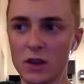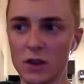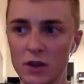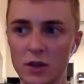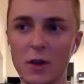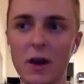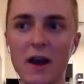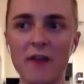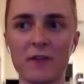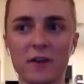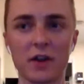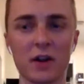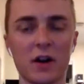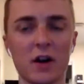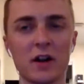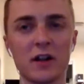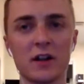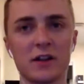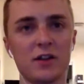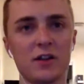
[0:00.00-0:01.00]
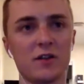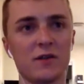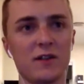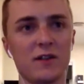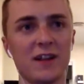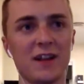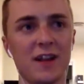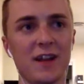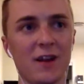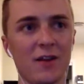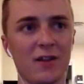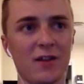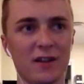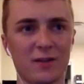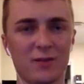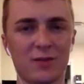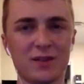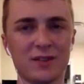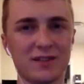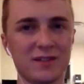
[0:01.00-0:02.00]
you have a gun in your video, like,
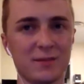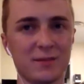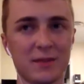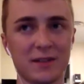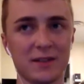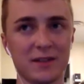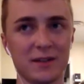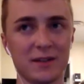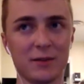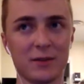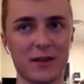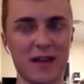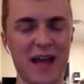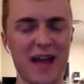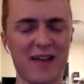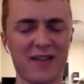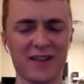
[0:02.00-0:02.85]
what's the big deal with that?